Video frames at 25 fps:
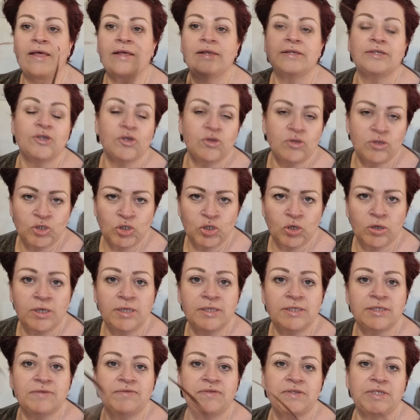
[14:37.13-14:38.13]
So the
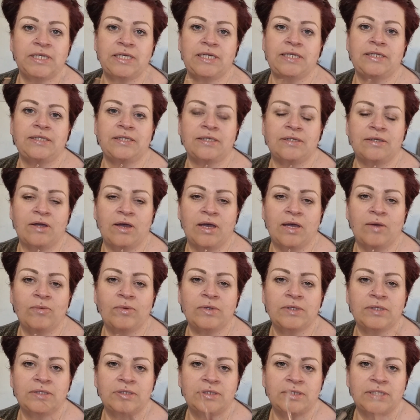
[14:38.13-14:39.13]
choice of tea tonight
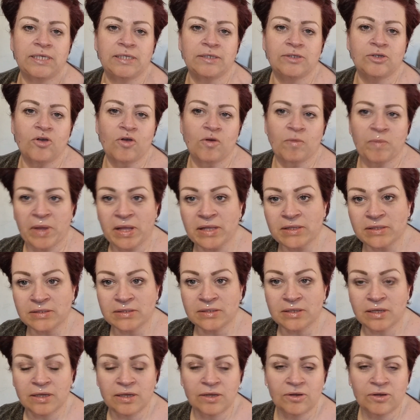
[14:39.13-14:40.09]
was TikTok pasta,